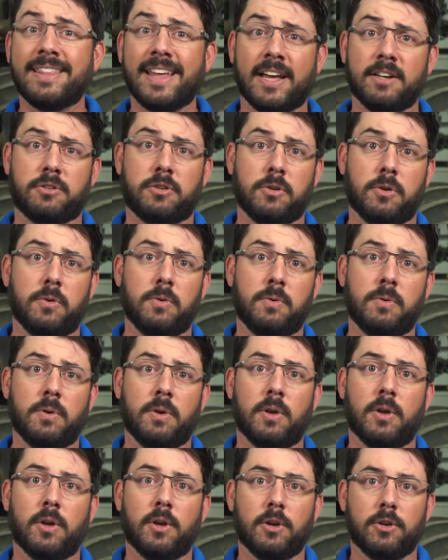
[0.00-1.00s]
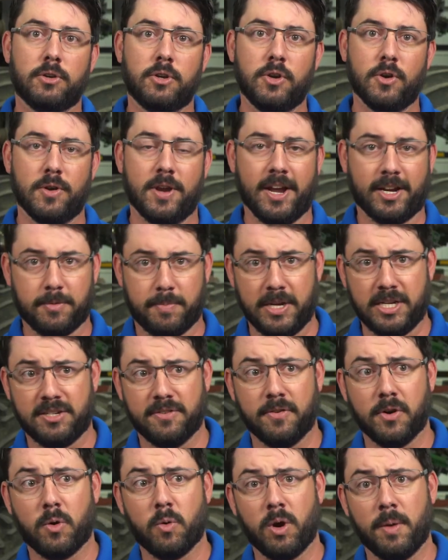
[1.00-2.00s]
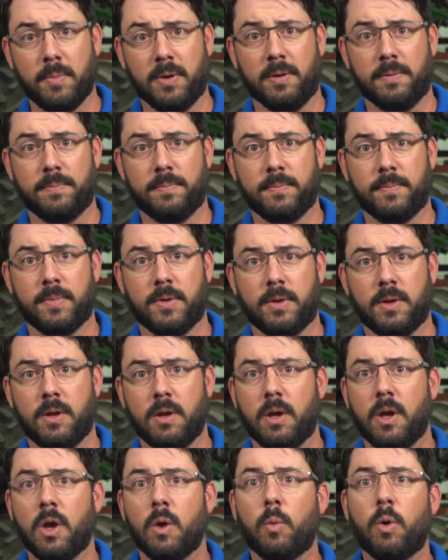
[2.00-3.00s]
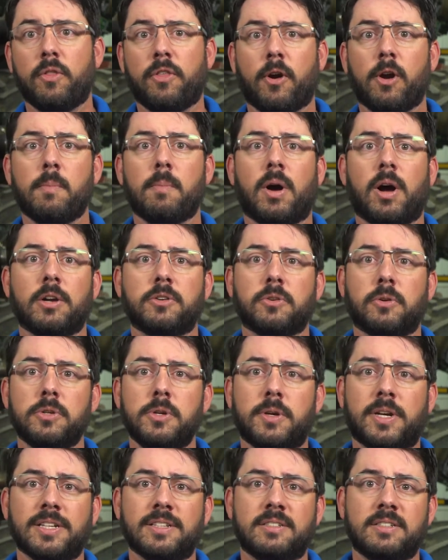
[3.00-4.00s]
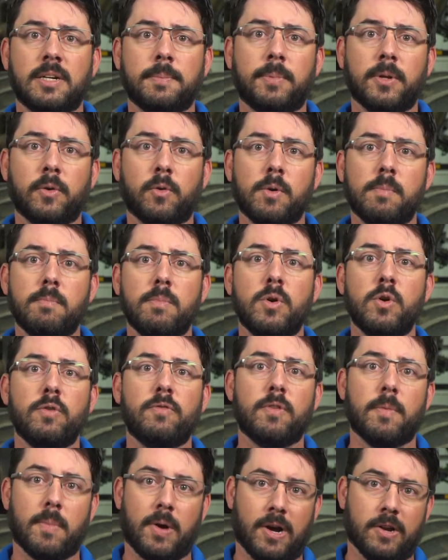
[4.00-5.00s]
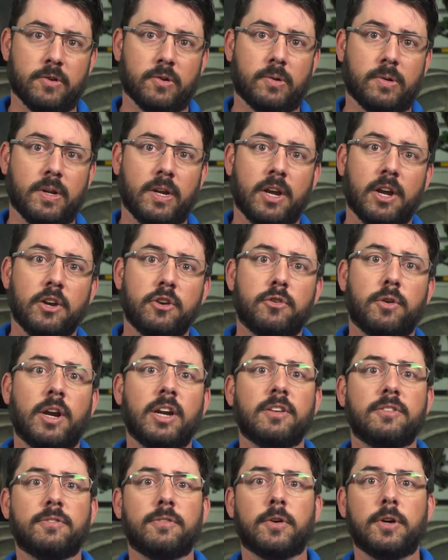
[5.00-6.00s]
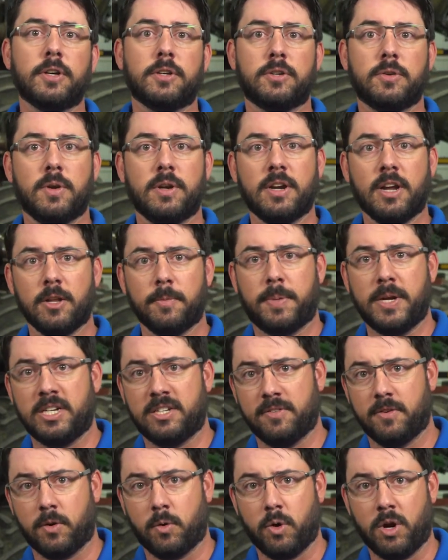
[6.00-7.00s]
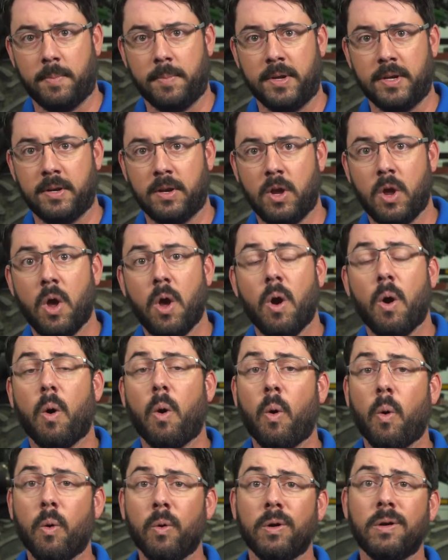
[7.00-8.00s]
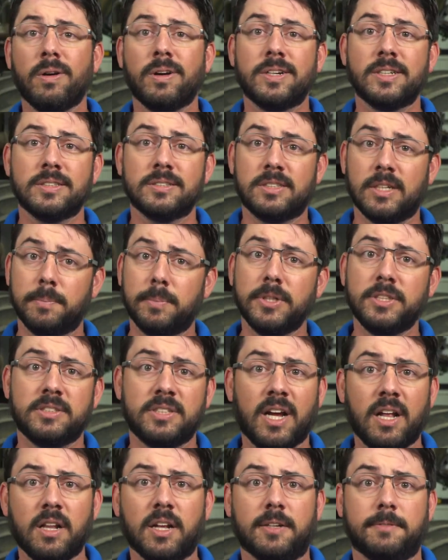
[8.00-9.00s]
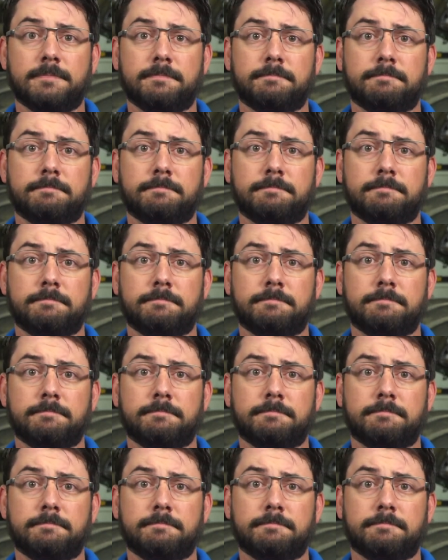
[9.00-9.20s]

that tune to your next piece of equipment. With our module, you can simply remove the module, transfer it to another piece of equipment, or simply sell it.